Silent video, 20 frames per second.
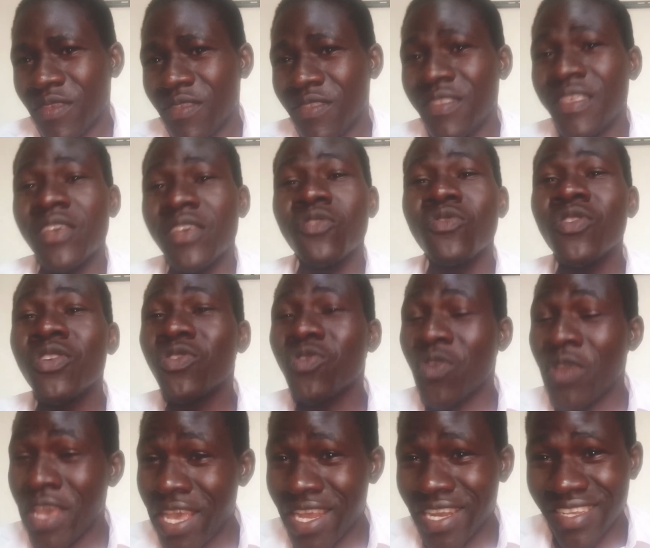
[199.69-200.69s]
They go to
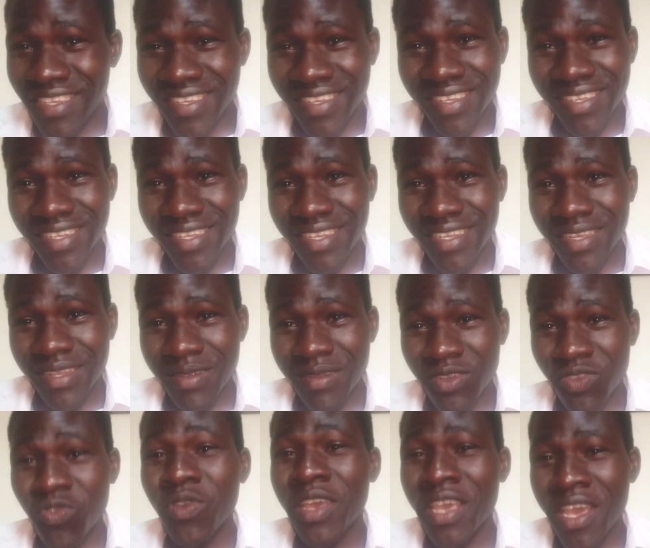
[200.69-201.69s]
hades,
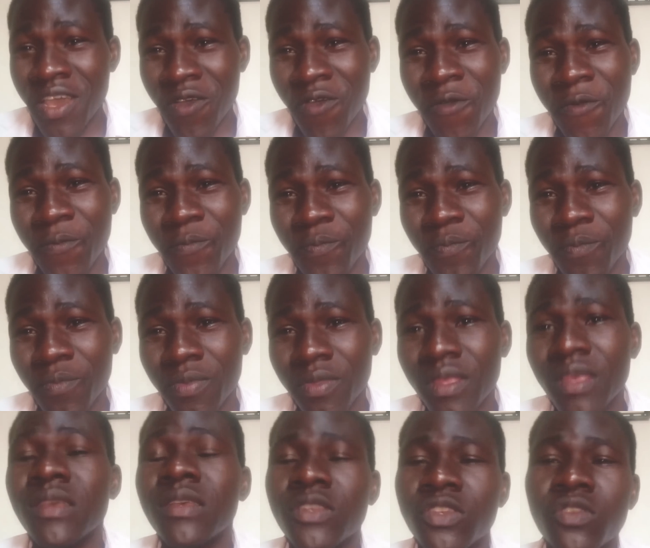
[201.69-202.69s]
to hell.
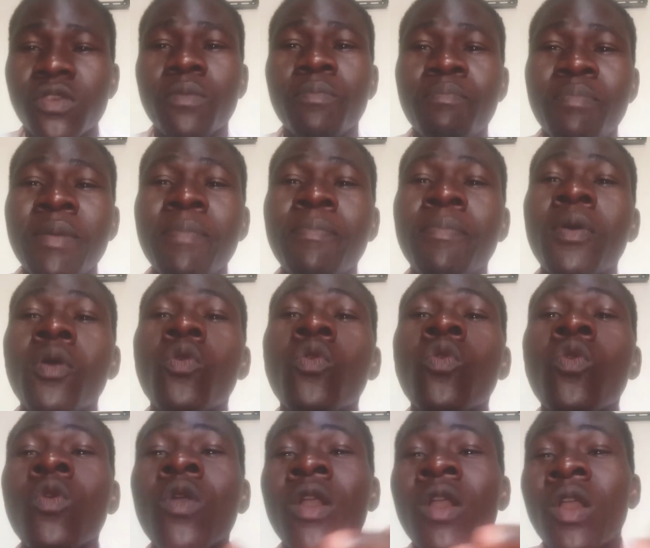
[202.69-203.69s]
So people
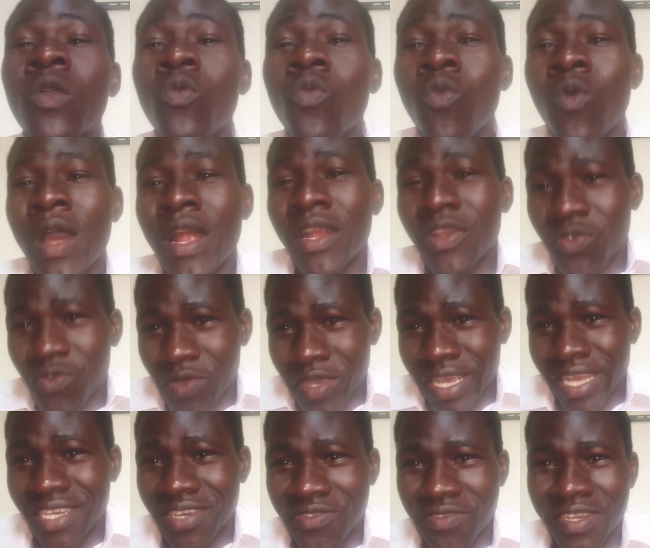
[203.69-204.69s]
who want to
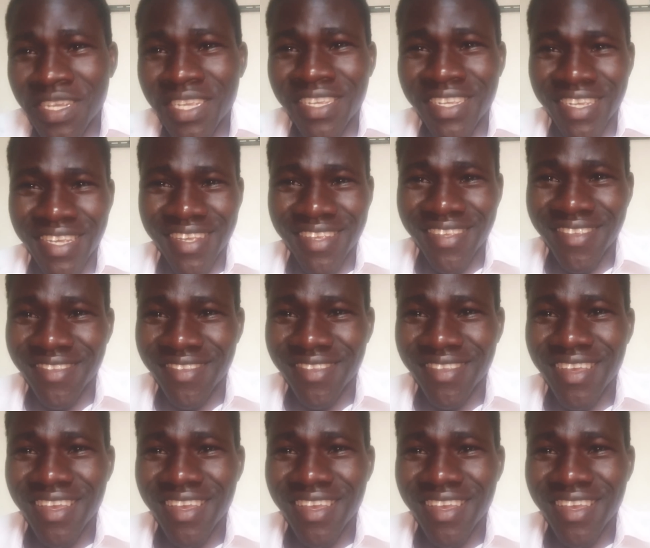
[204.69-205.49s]
get riches,